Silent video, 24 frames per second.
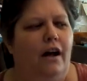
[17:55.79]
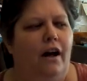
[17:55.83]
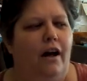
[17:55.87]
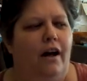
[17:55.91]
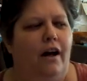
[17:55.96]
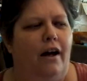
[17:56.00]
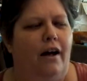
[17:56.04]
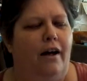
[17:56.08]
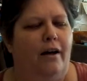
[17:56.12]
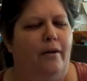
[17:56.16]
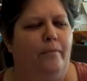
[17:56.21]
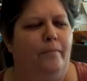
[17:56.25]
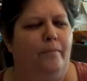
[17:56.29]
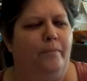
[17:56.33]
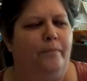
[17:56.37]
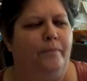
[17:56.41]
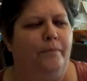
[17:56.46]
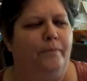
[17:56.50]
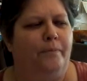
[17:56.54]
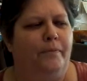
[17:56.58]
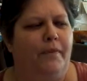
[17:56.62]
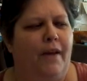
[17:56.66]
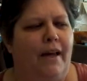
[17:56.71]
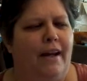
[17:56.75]
And
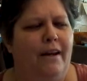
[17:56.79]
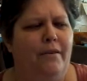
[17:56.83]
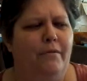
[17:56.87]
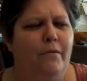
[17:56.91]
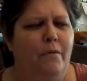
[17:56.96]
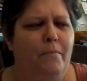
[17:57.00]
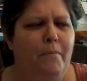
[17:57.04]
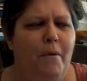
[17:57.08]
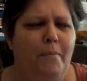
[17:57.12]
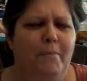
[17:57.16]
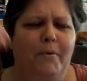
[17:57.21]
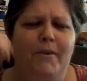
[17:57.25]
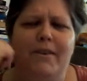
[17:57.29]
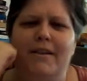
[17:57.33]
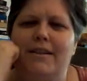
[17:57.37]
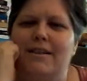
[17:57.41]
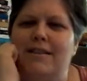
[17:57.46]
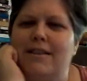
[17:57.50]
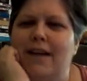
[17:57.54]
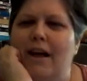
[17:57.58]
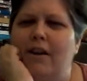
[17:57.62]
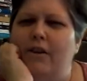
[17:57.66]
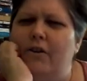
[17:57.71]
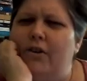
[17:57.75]
I remember The
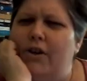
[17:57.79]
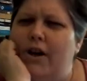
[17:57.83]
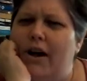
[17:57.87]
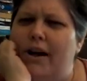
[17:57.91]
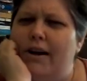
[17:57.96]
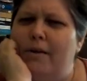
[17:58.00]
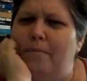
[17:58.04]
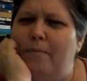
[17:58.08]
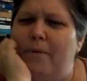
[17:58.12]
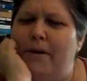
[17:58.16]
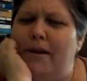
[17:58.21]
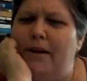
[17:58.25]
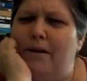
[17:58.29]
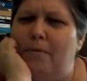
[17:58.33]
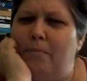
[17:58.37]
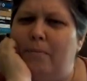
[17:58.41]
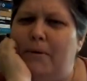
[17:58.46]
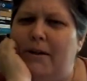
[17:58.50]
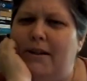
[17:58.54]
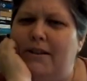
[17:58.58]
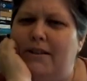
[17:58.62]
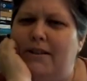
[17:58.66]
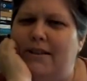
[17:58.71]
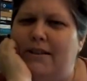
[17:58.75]
Cellar kind of being a
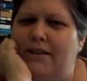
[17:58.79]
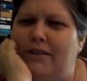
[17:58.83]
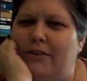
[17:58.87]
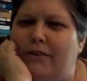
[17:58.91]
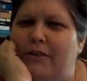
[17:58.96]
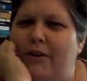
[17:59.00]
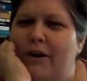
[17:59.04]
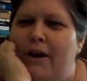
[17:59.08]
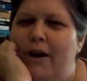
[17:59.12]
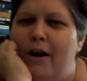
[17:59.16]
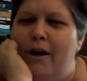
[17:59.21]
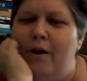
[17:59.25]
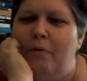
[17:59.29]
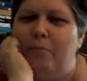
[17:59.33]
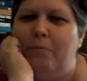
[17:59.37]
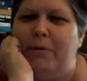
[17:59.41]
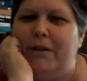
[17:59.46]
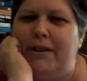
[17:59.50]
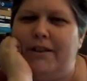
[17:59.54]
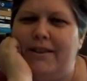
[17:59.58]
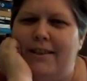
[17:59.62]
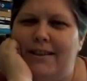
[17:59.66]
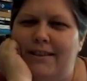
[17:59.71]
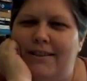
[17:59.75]
big deal.
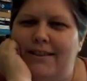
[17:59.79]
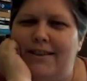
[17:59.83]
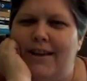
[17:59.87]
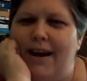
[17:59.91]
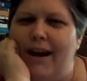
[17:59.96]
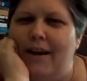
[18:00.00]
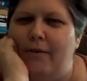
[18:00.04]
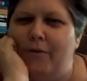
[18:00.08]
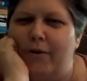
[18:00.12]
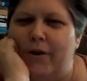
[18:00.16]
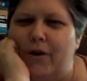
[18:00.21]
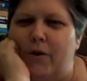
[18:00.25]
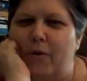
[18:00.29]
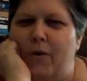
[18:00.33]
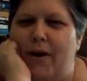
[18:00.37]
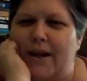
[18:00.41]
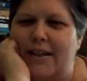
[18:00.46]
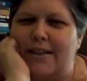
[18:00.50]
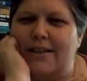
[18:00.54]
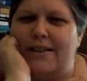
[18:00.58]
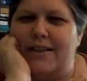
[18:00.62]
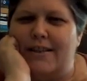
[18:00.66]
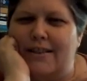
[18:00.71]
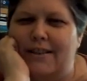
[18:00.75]
But since I
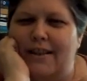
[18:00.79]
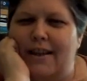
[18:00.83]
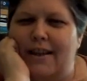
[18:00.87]
requested